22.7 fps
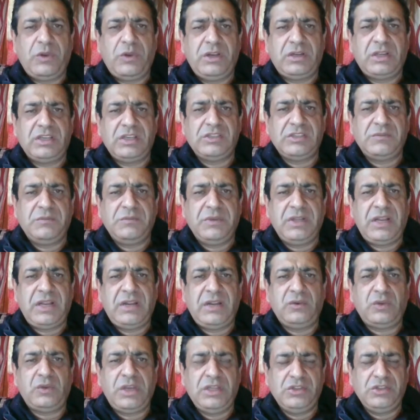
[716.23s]
and Kashmir
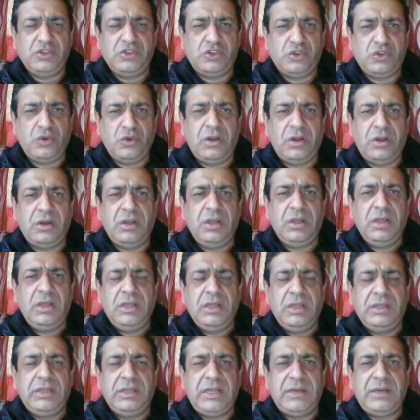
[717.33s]
and to ensure
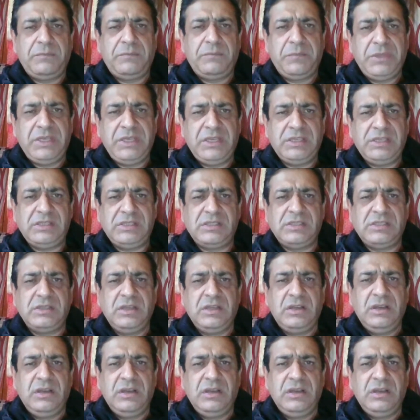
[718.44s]
that peace